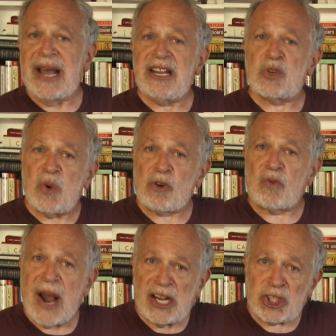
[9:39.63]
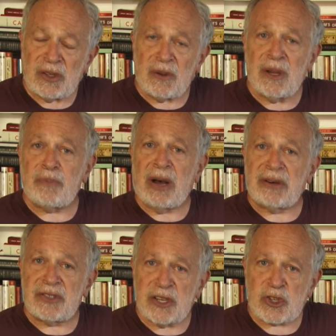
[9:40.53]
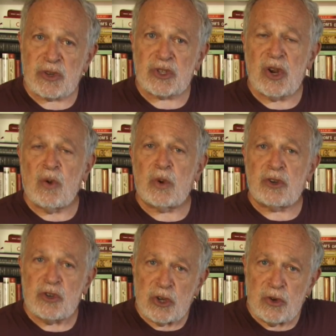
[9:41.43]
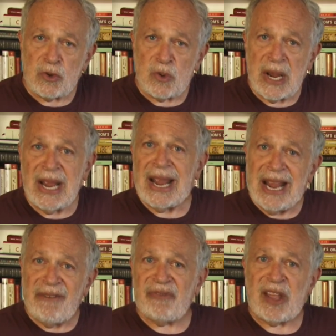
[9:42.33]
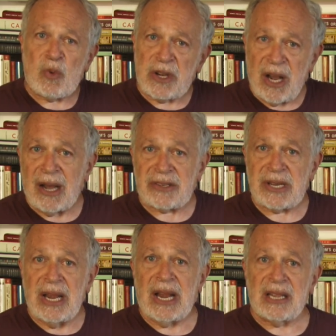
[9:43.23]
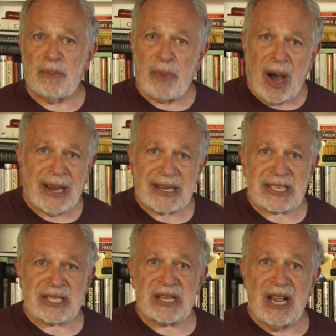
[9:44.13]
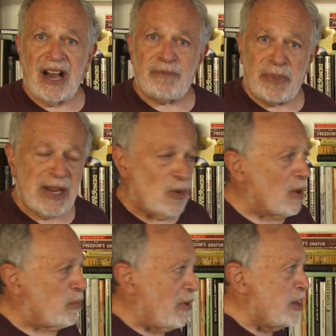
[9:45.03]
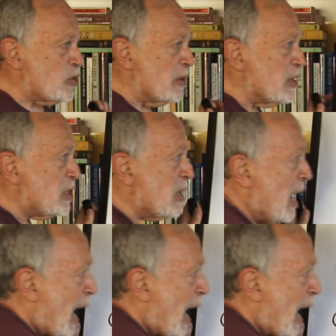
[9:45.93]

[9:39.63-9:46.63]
That is what rational politicians would do if they were not in the pockets of big corporations